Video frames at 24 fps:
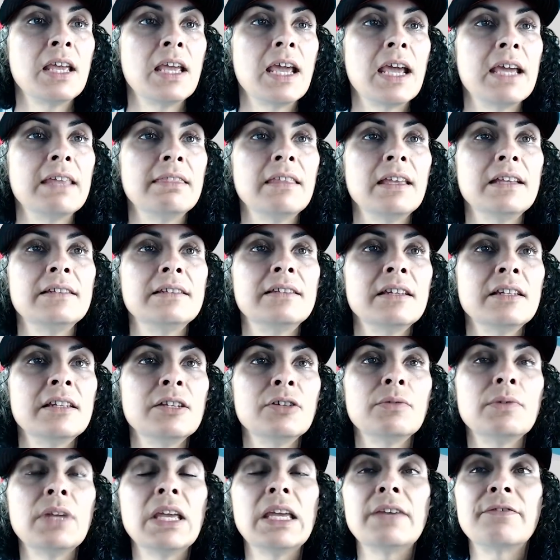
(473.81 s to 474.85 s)
and they did
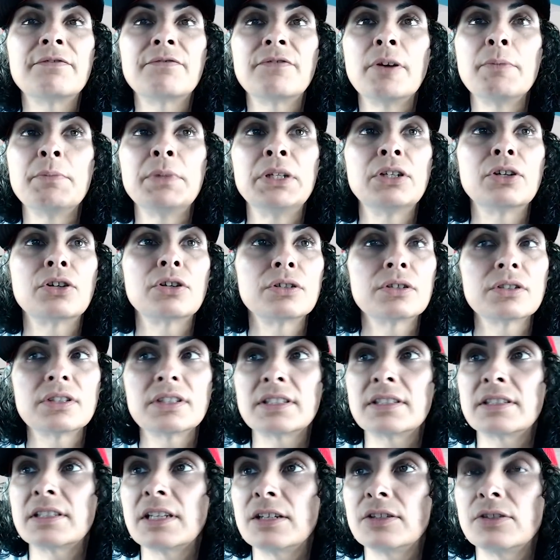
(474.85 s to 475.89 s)
it from an
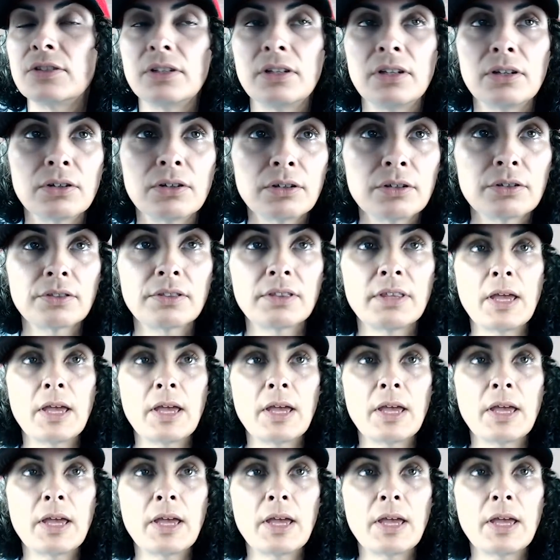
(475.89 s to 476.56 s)
Earth-centered